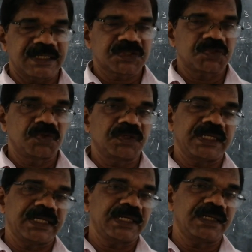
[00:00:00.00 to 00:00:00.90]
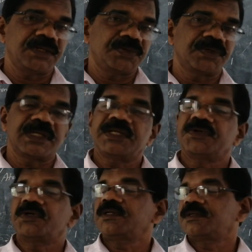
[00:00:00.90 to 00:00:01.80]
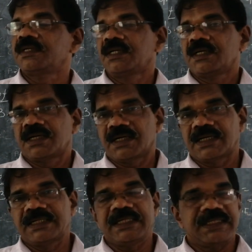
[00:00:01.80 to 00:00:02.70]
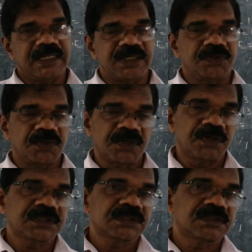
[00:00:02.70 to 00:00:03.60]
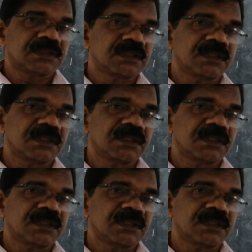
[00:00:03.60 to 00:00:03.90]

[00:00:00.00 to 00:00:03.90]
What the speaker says: There is no need to note detailed notes.